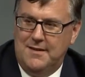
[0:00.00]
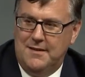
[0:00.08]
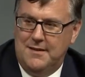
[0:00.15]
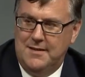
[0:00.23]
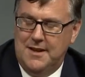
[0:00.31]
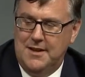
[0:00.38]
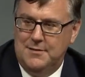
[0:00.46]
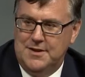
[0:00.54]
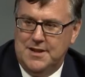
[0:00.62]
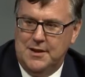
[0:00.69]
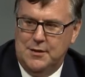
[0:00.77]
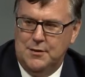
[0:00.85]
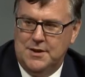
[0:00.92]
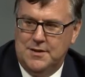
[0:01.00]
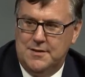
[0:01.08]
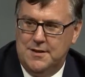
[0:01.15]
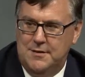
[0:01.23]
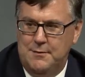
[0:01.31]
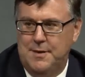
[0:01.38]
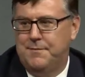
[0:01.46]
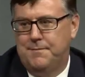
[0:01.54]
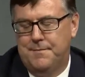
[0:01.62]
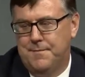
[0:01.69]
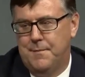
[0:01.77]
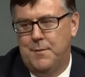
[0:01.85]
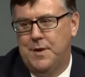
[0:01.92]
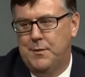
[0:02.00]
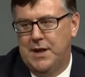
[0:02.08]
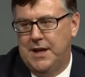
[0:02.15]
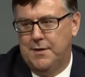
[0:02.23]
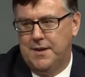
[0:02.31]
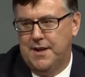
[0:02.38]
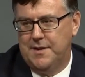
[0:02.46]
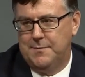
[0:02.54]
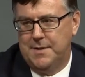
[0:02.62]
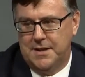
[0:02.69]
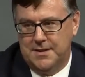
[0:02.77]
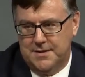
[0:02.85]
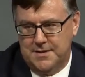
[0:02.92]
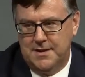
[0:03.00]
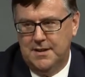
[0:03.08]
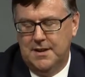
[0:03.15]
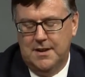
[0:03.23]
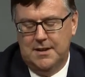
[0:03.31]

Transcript: I know in St. Louis, we hear things because